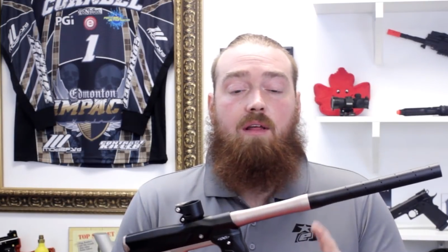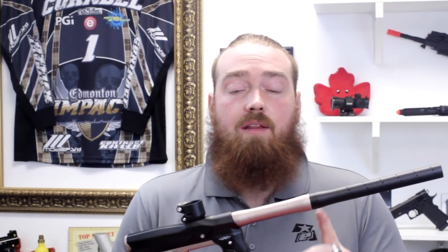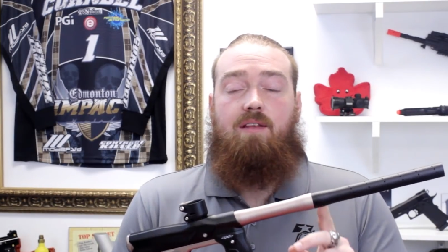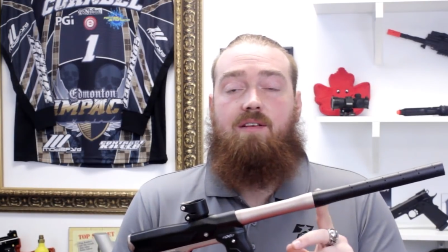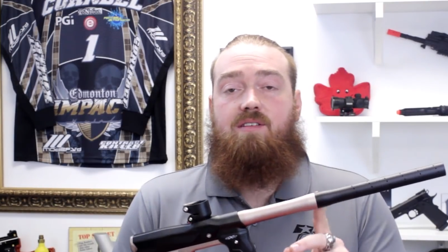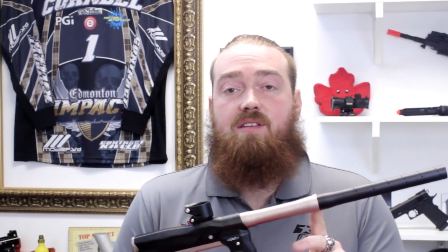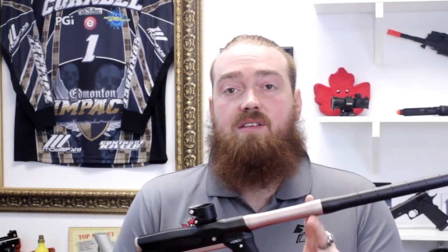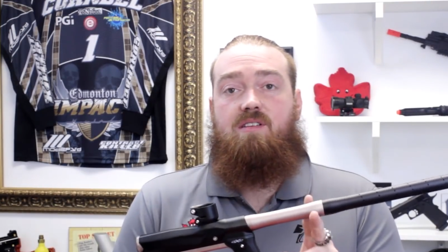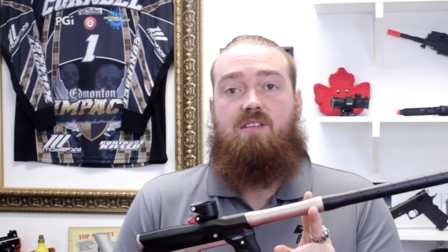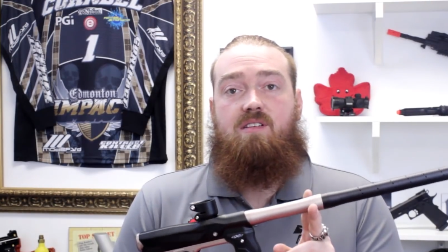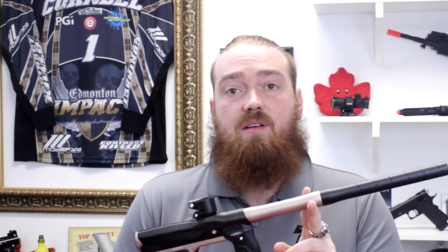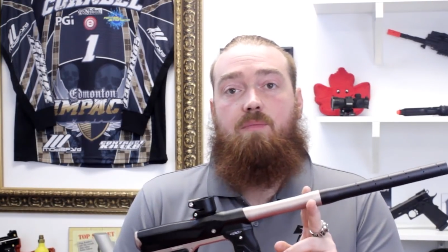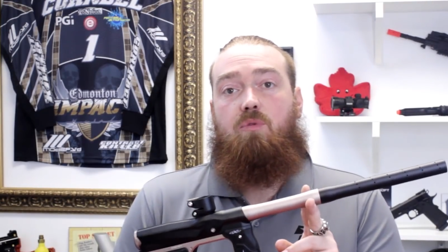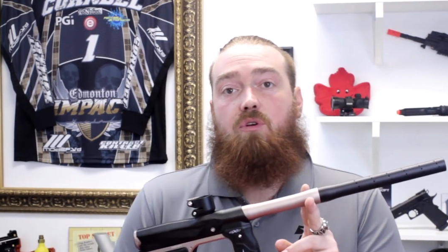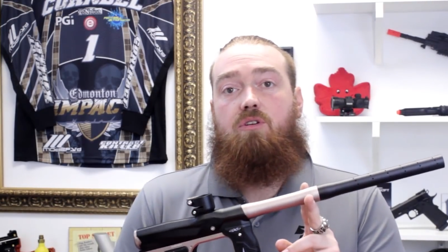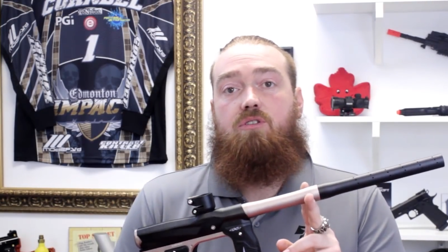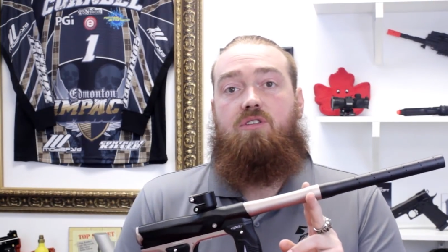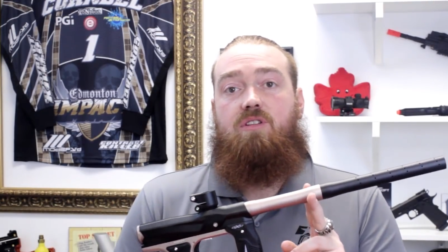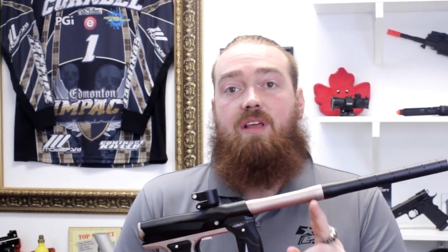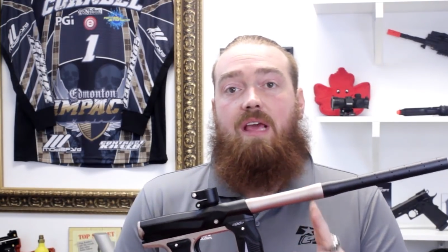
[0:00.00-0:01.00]
This is
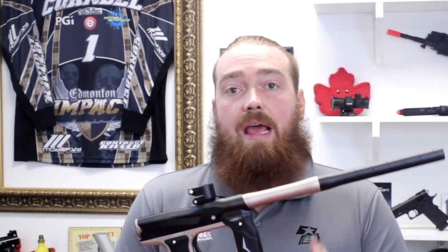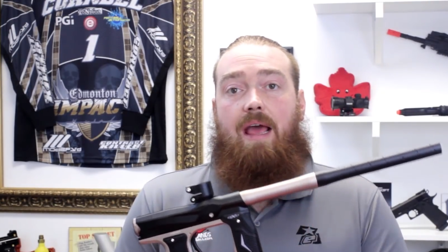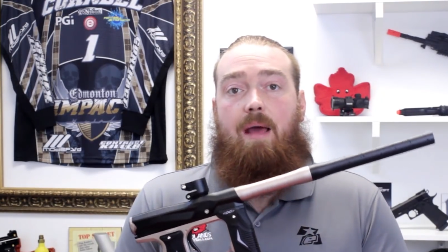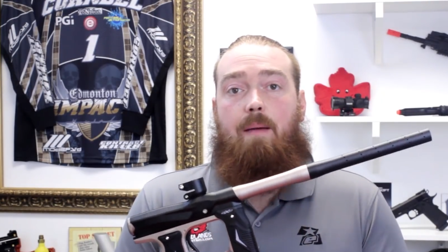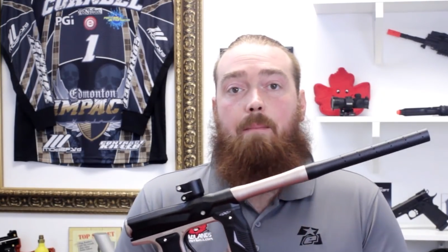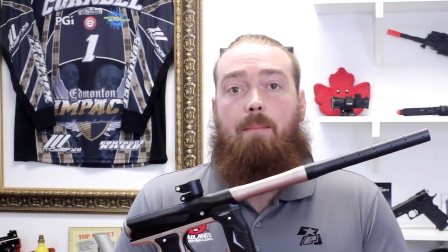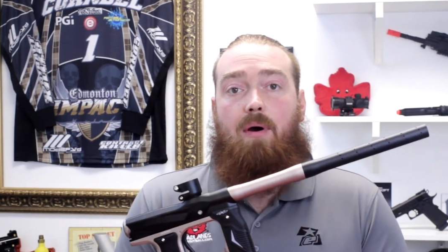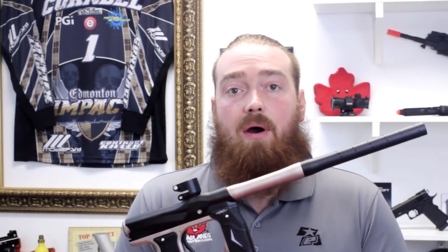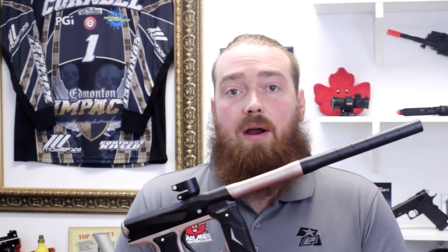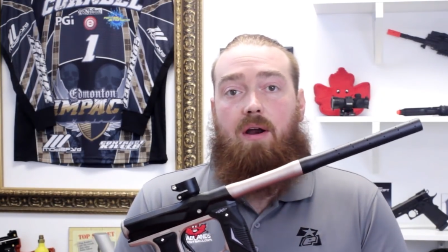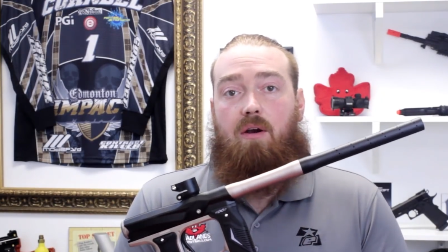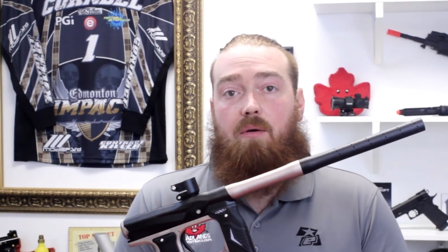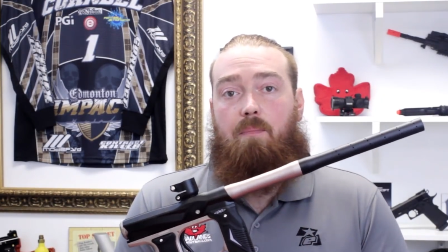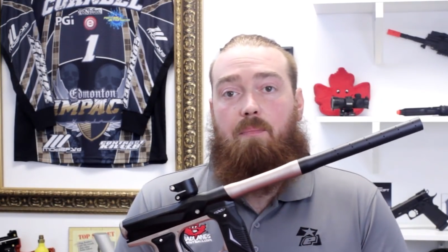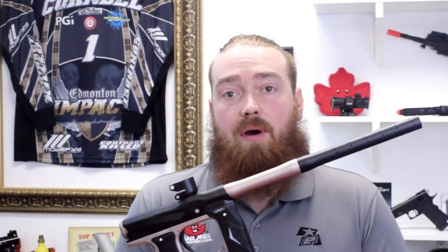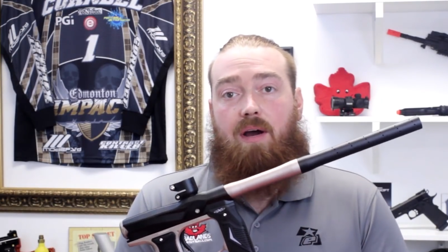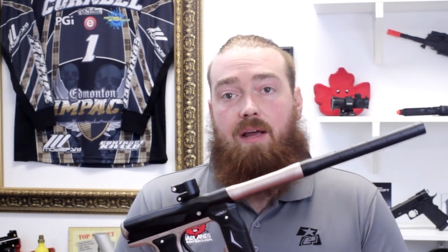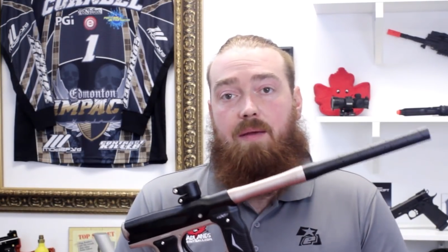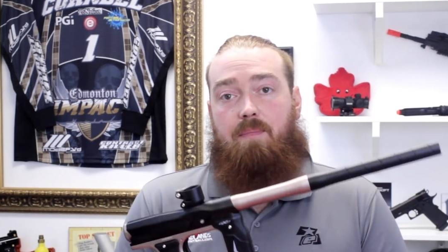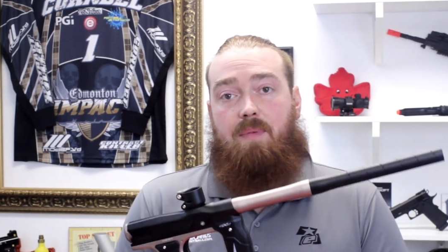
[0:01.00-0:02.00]
similar to the Empire
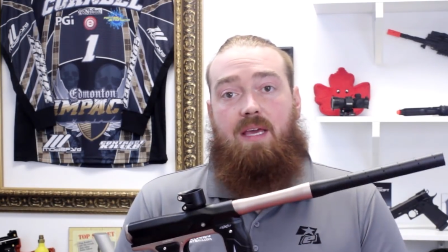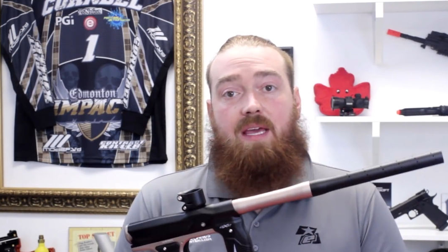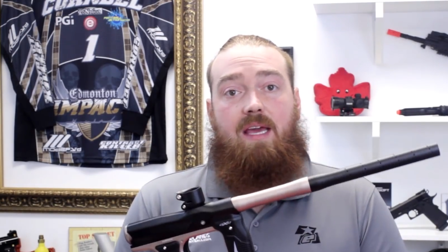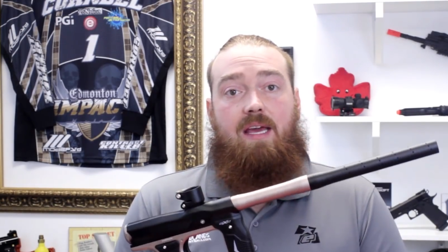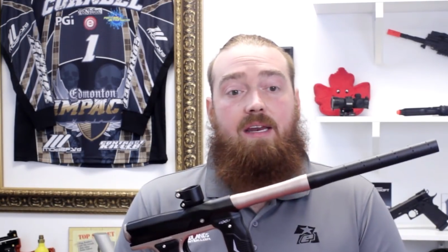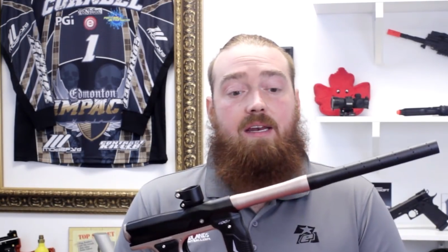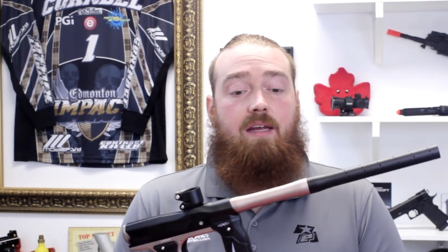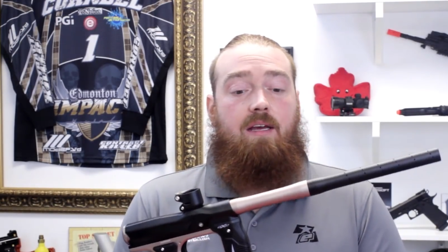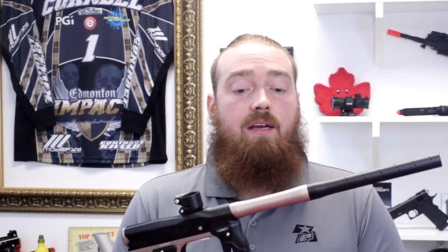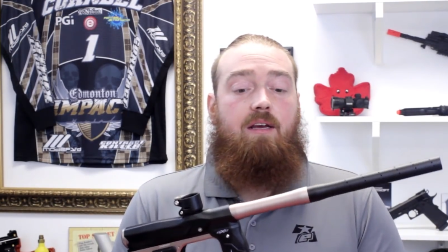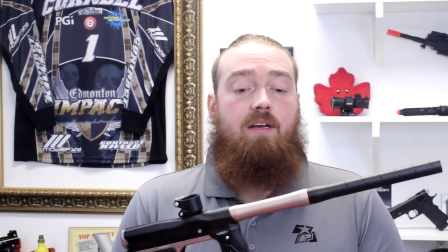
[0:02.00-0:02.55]
pipe kit,